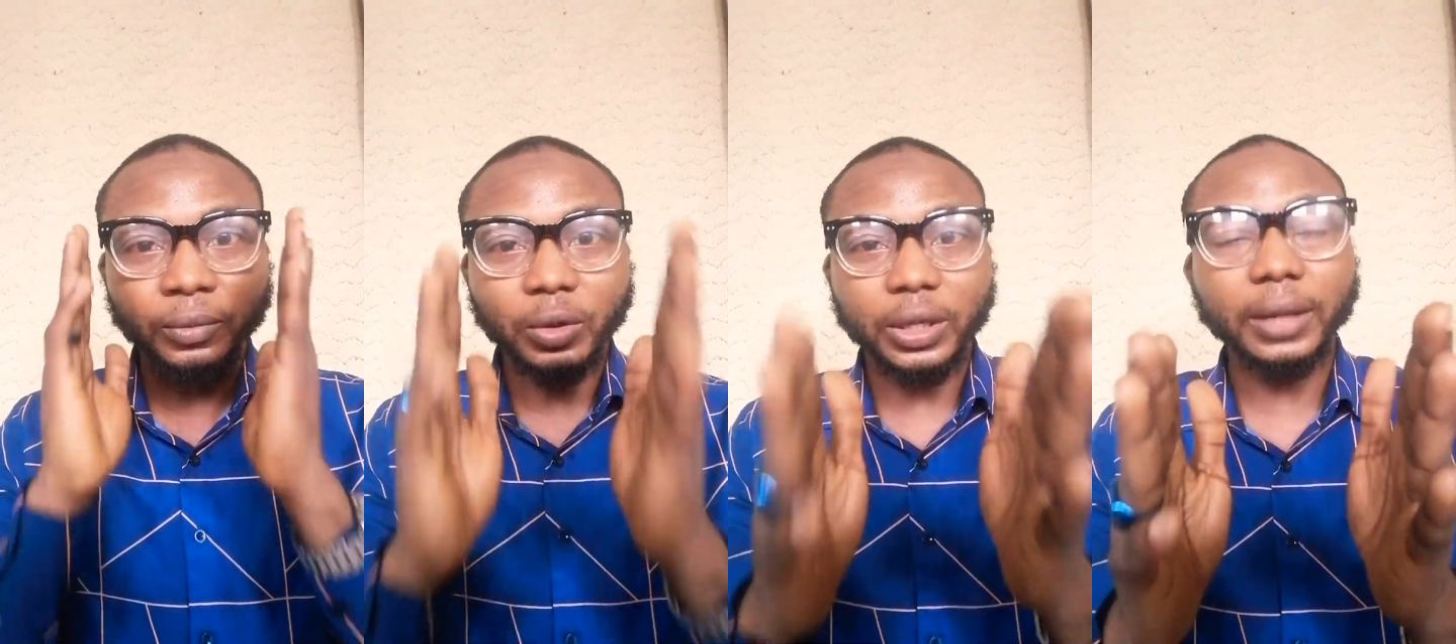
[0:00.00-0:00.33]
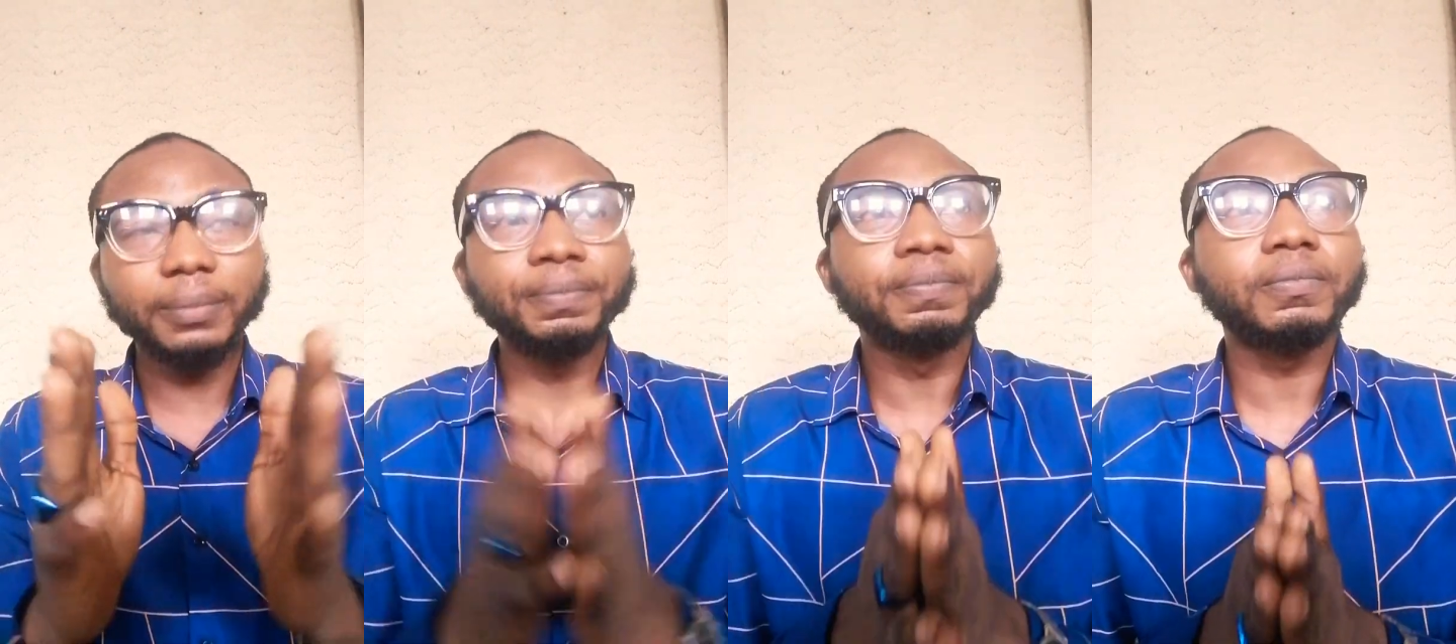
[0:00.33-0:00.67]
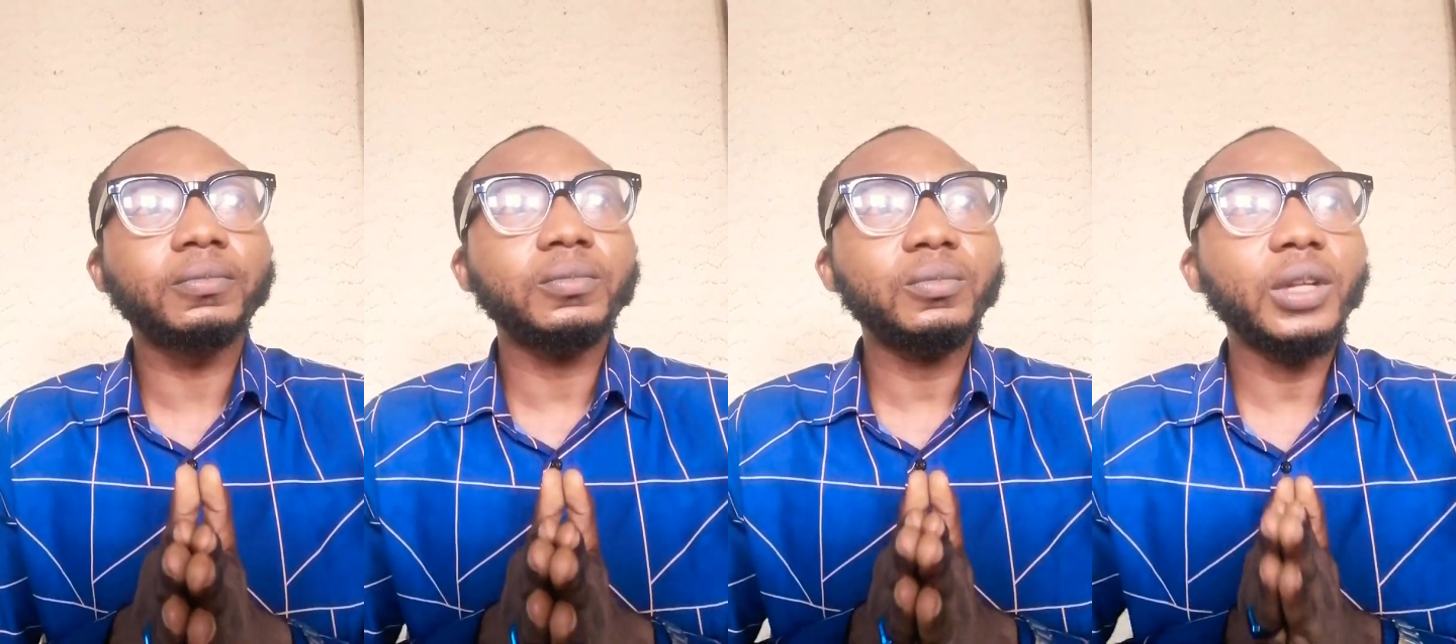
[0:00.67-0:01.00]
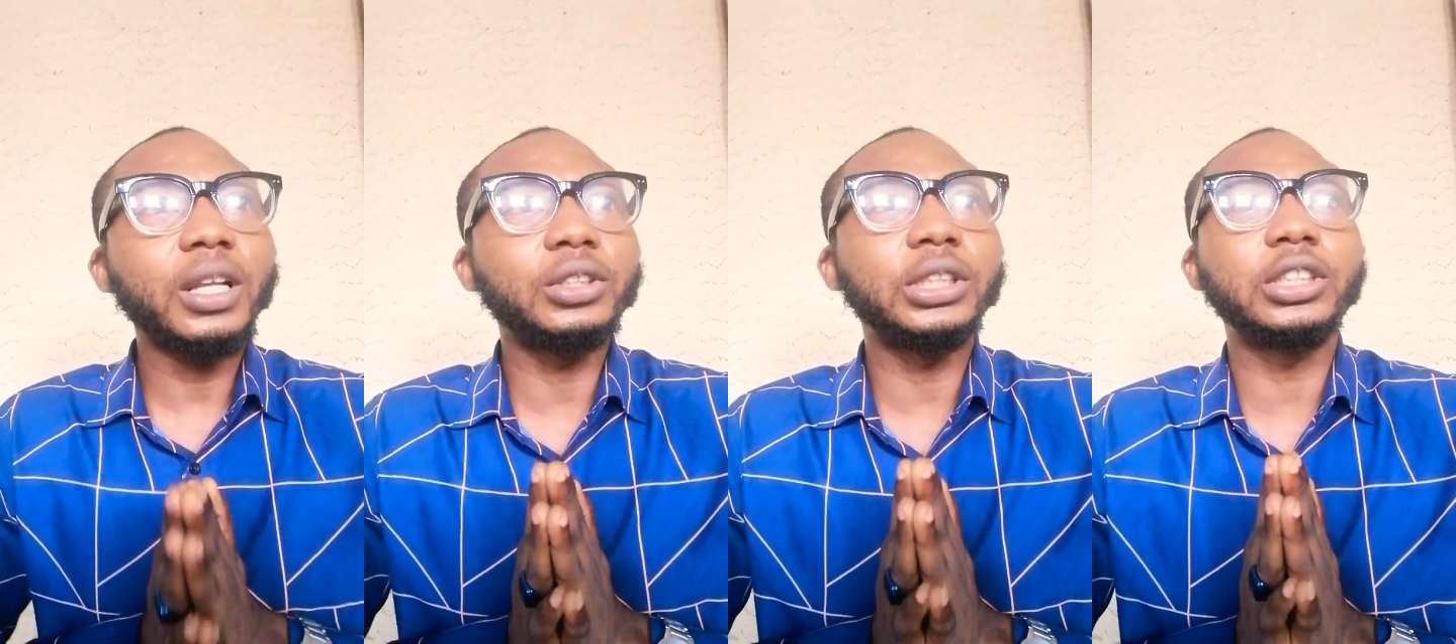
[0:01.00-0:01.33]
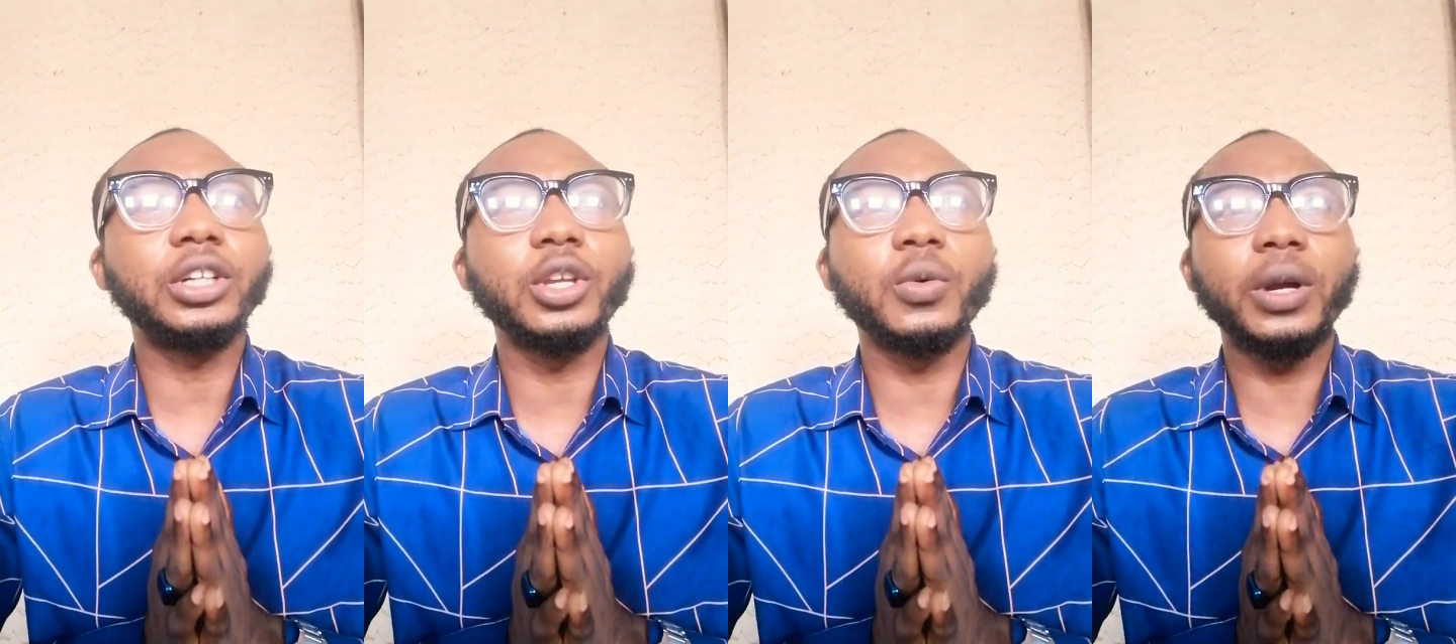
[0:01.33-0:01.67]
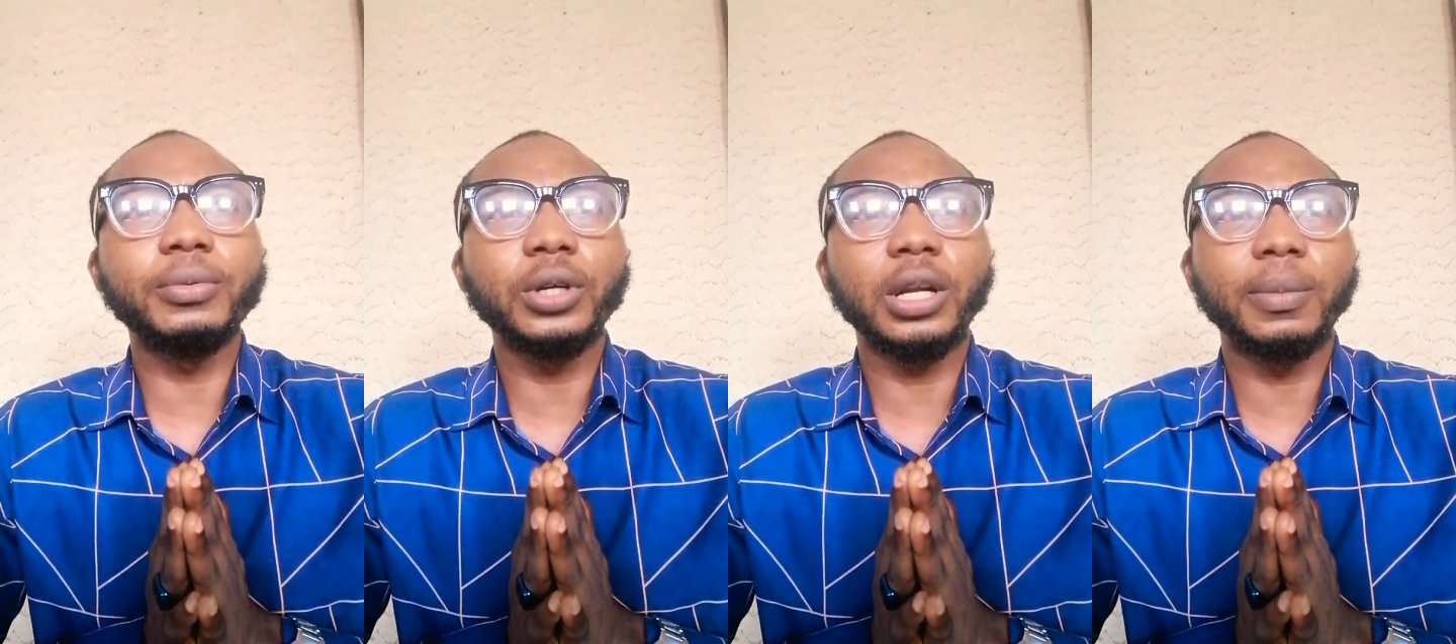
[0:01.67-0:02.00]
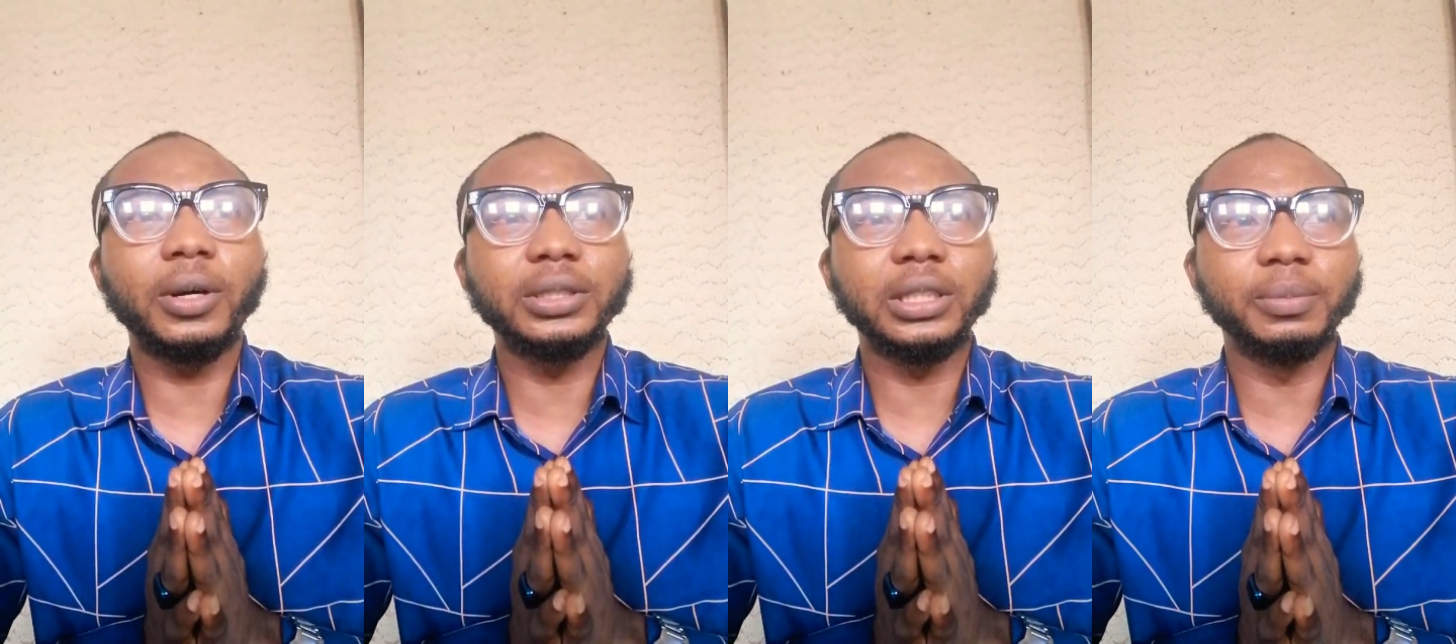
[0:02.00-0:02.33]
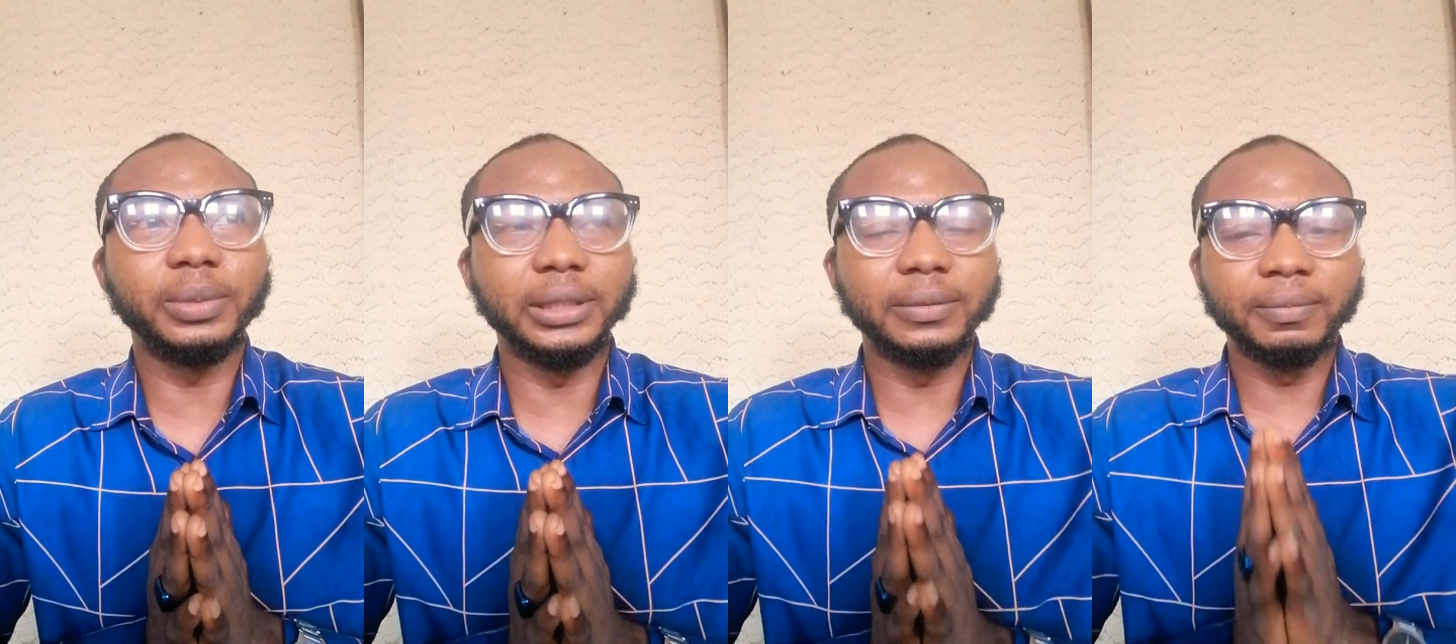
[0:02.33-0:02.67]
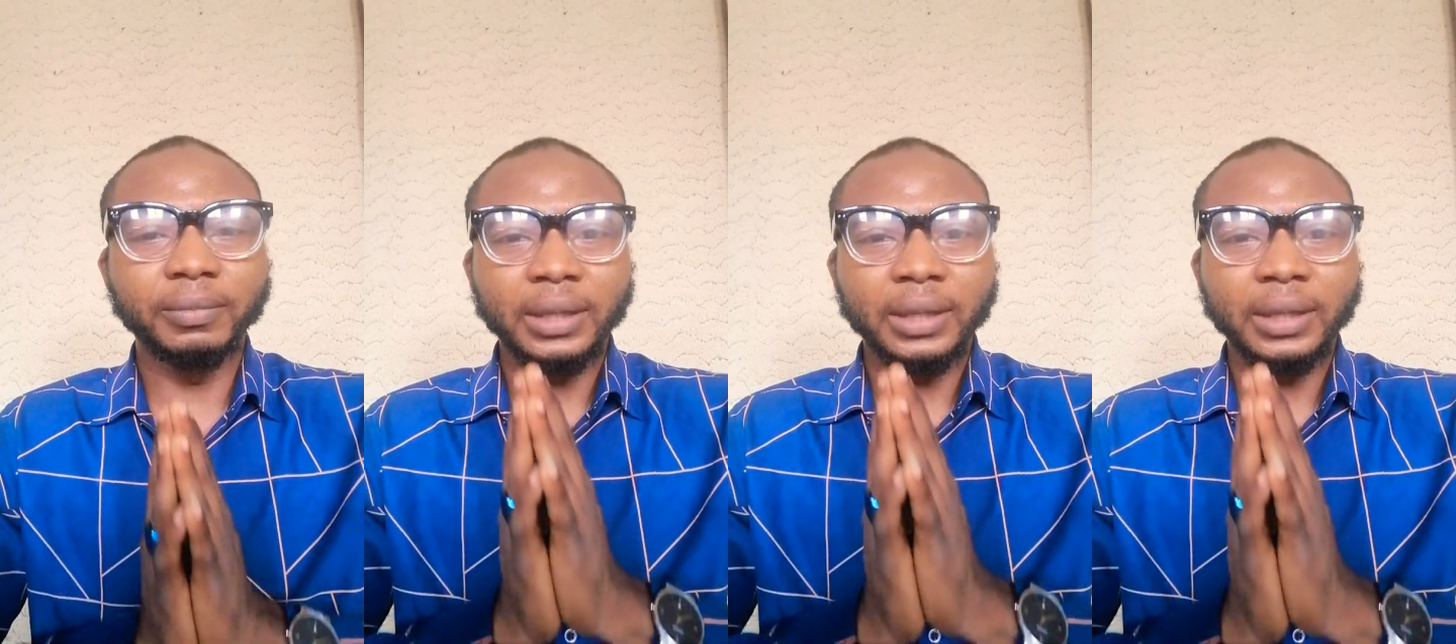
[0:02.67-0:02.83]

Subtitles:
Okay, so I'll tell you what I'm talking about in a bit.